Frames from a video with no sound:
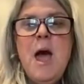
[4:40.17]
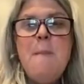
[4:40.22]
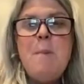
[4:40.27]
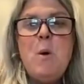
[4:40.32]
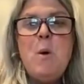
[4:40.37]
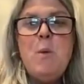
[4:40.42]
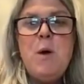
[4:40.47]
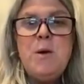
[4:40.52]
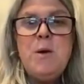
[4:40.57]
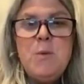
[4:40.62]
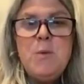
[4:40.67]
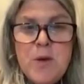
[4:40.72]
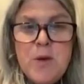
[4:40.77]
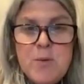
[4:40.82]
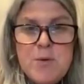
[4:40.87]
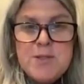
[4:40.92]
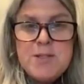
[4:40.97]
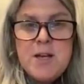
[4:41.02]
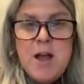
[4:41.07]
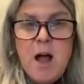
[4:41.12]
But when there
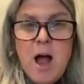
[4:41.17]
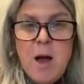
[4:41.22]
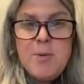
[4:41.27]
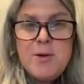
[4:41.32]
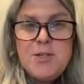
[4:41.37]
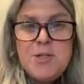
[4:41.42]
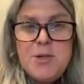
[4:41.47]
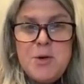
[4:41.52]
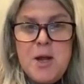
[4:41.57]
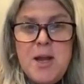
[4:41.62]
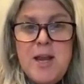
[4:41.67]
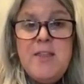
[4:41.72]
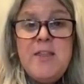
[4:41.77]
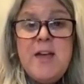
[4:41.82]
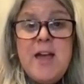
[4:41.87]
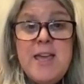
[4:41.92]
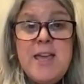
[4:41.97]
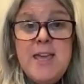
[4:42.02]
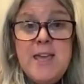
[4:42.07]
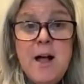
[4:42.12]
was an opportunity
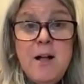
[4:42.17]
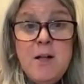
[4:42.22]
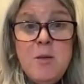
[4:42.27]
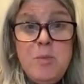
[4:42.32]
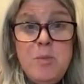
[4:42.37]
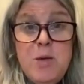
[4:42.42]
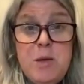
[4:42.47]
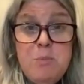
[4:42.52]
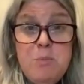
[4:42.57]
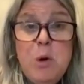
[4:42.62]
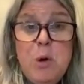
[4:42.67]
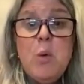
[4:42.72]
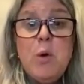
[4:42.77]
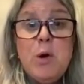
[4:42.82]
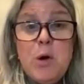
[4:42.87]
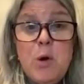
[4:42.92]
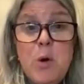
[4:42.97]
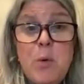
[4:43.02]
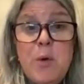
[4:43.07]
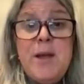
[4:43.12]
that young people
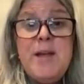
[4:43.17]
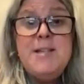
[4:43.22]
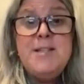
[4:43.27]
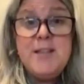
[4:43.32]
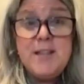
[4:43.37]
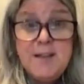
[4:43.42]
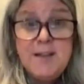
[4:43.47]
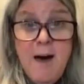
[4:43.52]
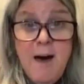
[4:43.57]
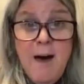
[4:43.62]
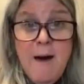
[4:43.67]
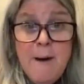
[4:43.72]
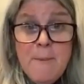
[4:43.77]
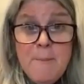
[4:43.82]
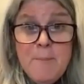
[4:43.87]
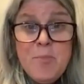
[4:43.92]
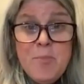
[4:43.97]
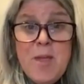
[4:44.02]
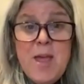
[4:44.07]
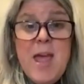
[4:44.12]
were going to
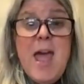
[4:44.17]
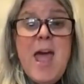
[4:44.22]
come